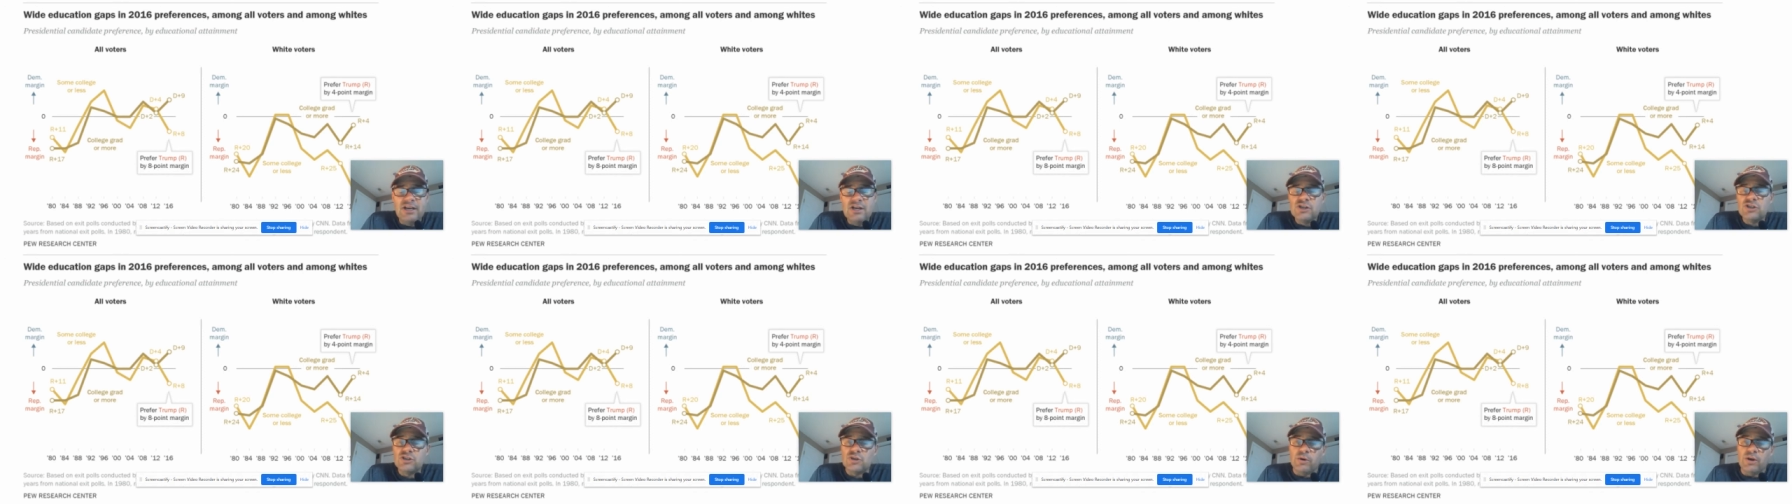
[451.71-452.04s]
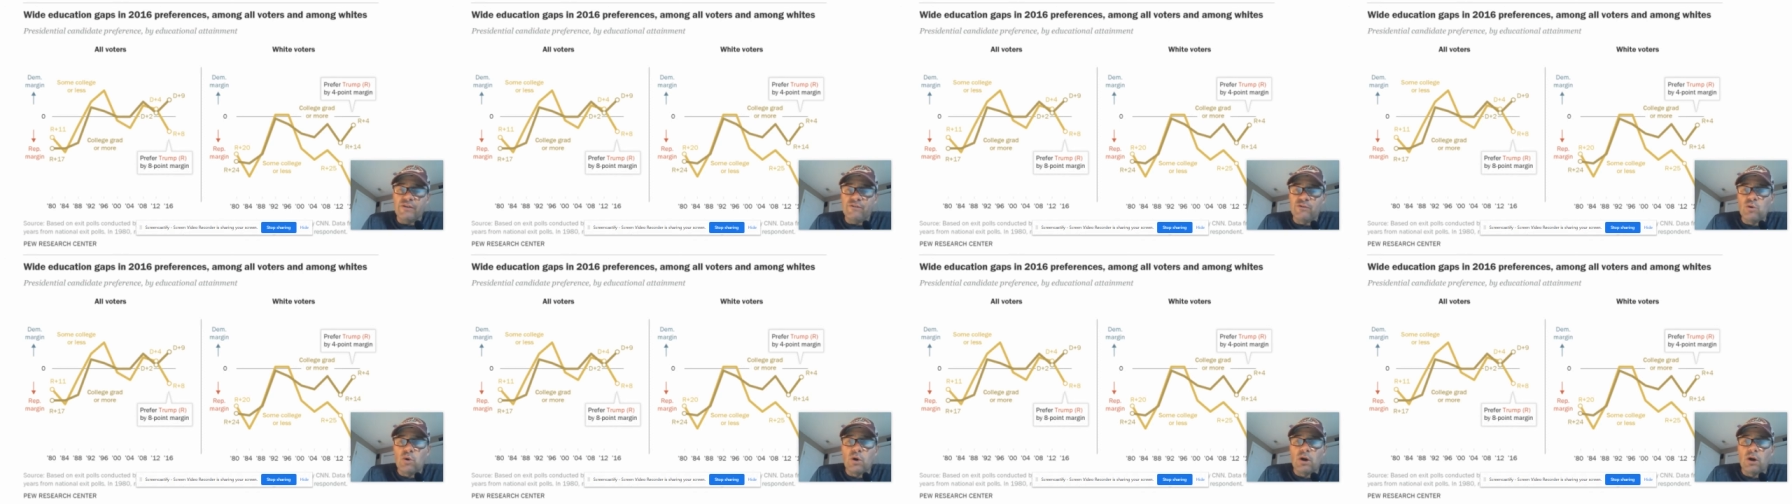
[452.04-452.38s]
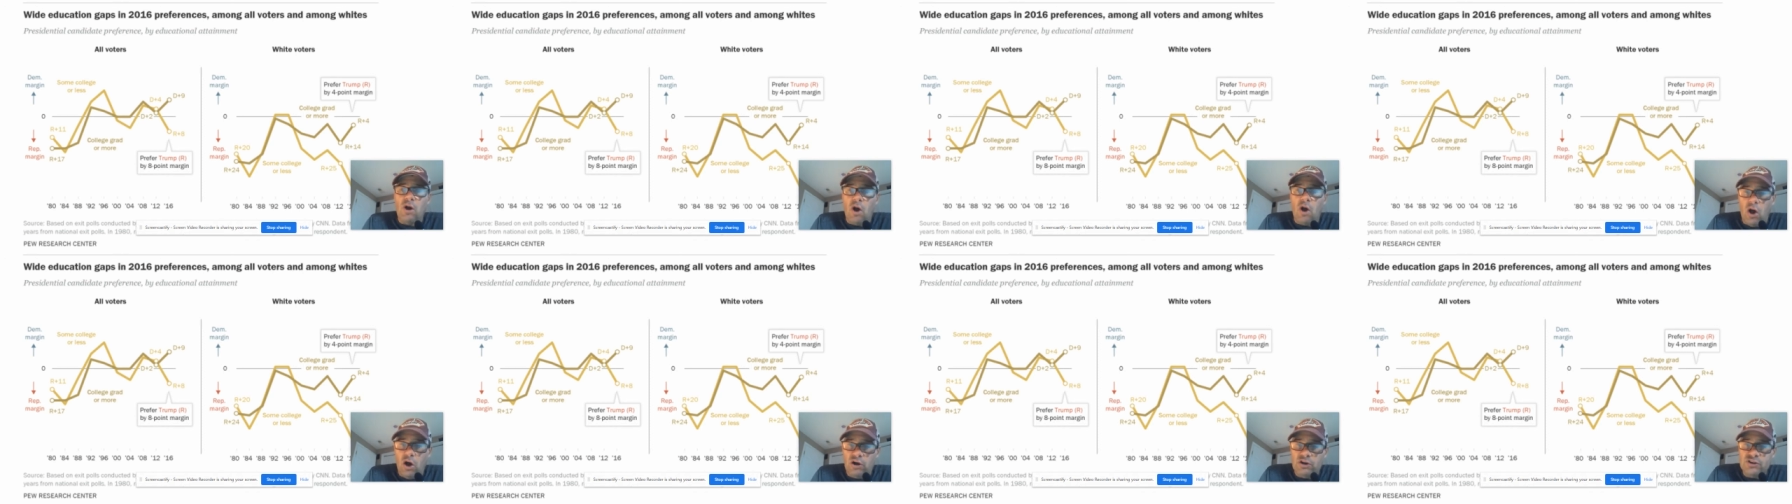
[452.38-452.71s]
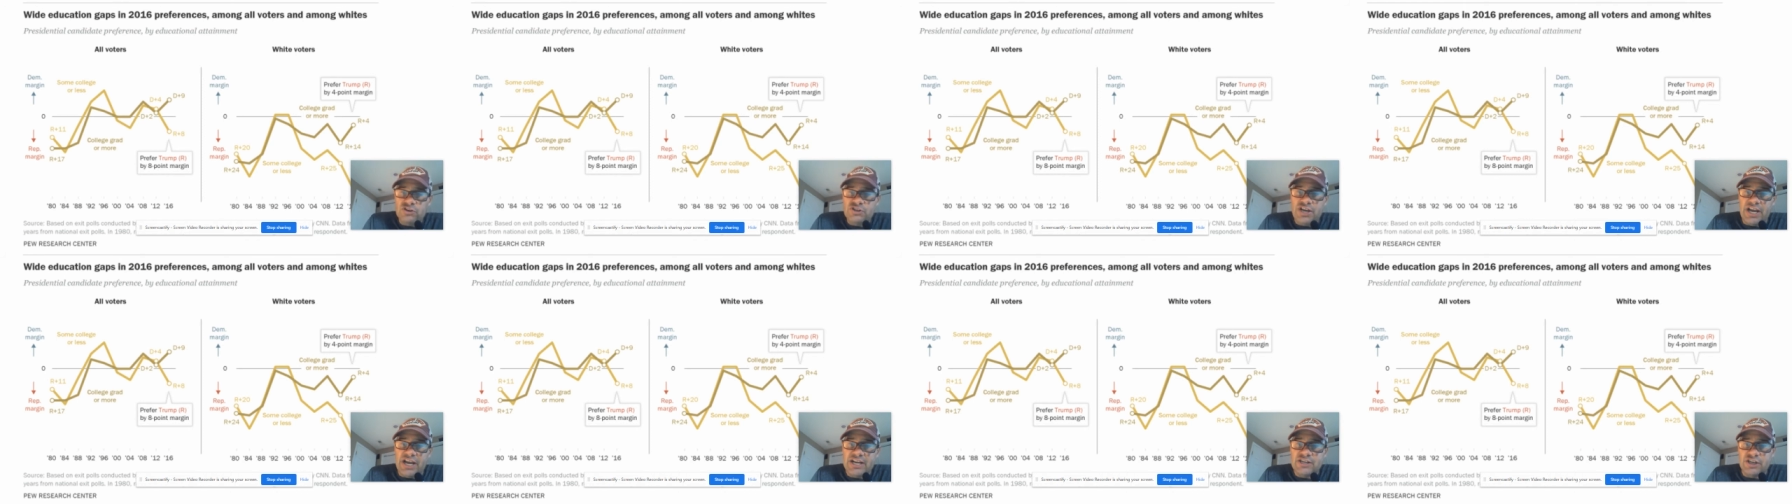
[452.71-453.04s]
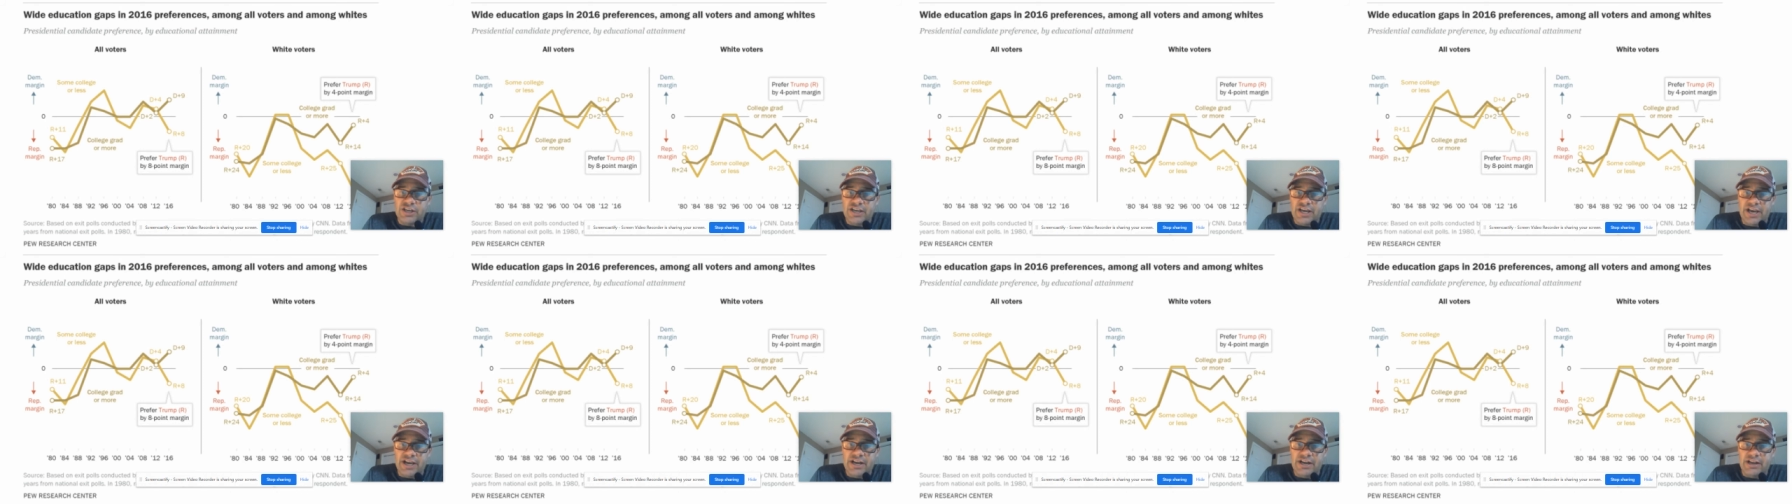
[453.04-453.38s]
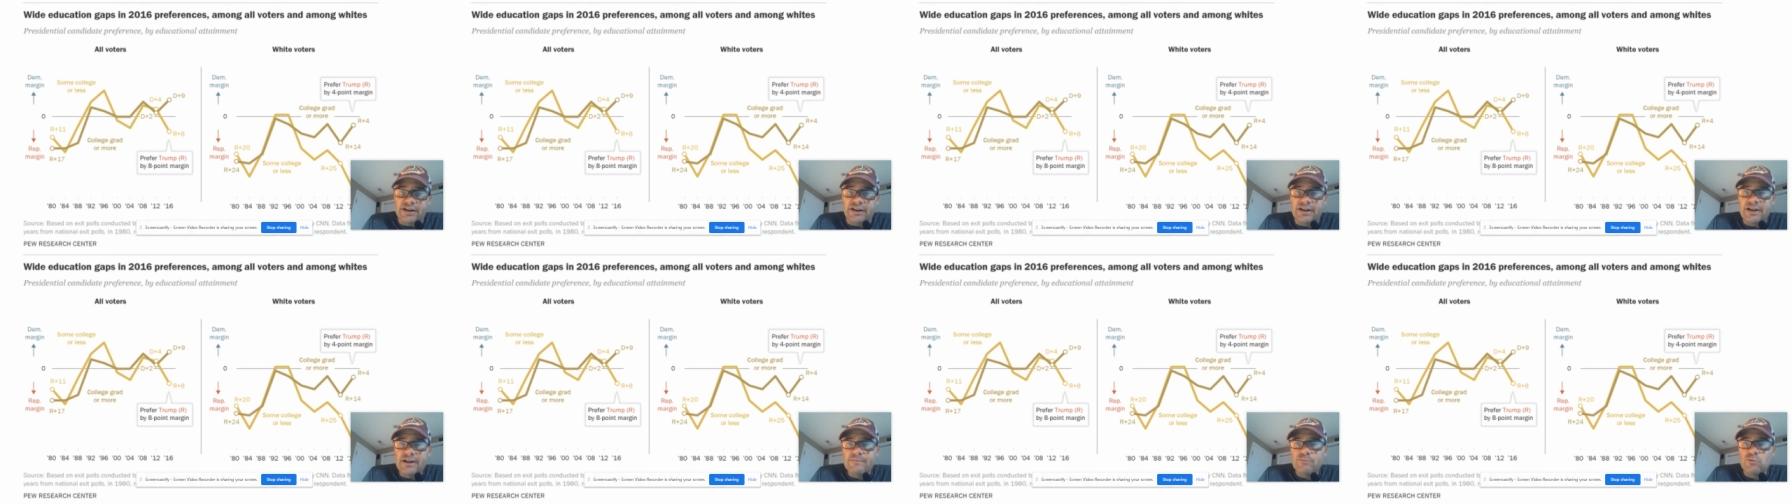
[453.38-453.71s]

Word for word: So if you were college educated,